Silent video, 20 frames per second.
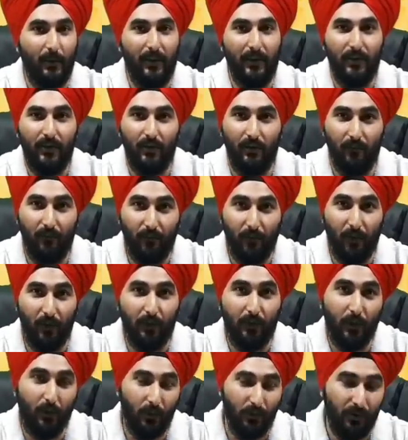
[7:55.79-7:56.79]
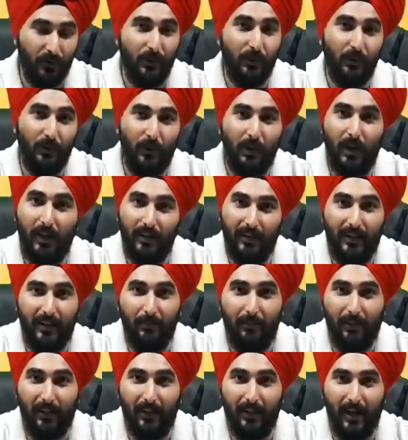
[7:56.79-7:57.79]
questions for those who are
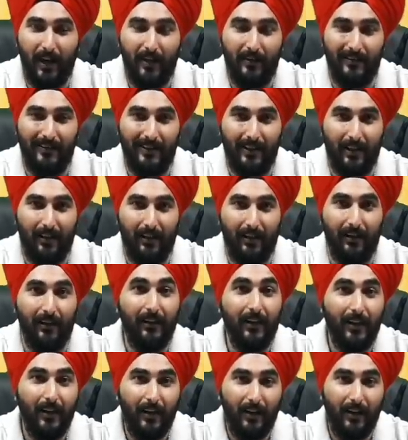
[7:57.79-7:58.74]
keeping hairstyle.